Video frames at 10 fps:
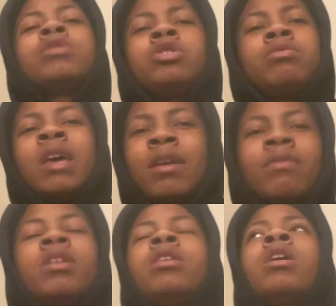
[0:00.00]
with you
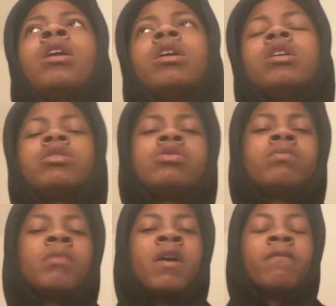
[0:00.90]
heavy. And to
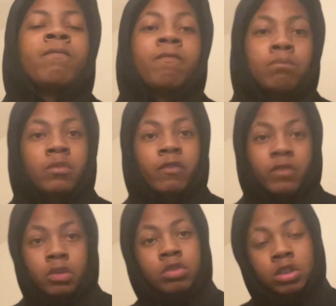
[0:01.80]
my
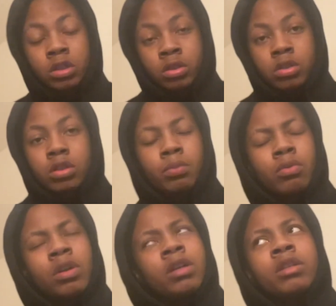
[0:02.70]
future
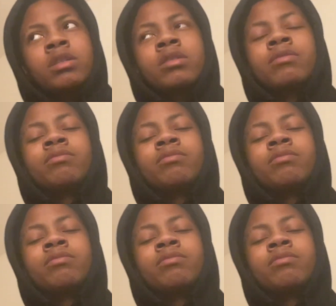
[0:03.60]
supporters,